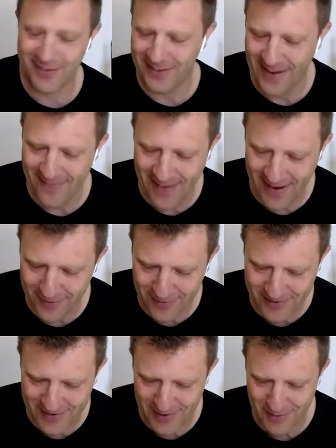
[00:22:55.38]
recently our
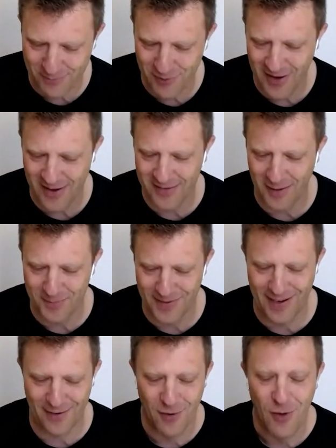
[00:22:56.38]
last product
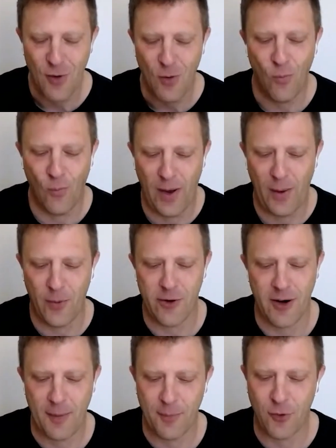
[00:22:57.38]
update where
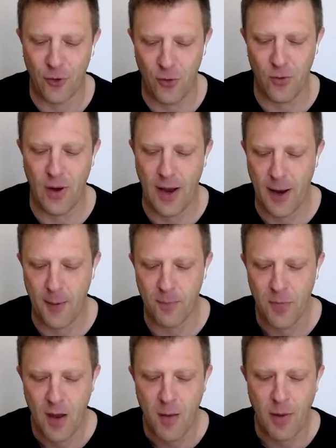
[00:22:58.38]
we were up to,
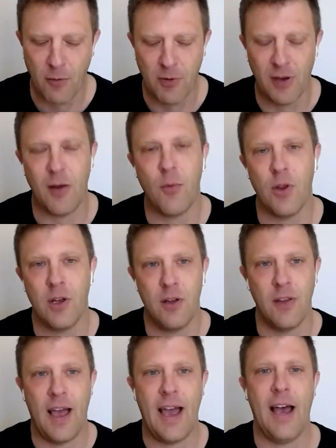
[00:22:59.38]
that really
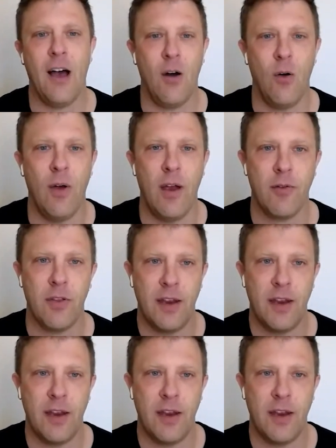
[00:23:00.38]
will allow